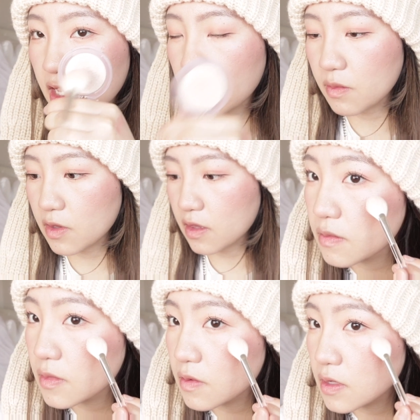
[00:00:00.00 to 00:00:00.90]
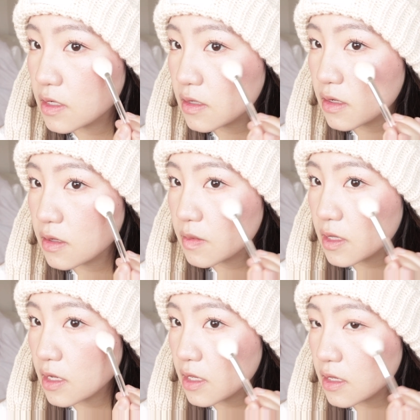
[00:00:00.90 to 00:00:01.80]
came with. We're just gonna
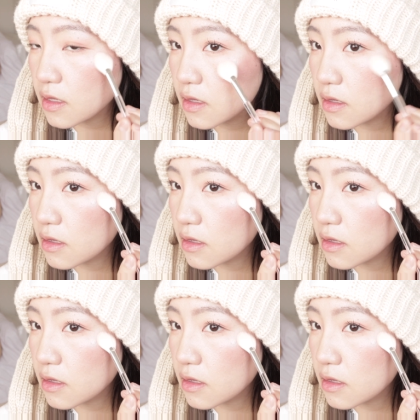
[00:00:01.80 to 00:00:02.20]
apply it.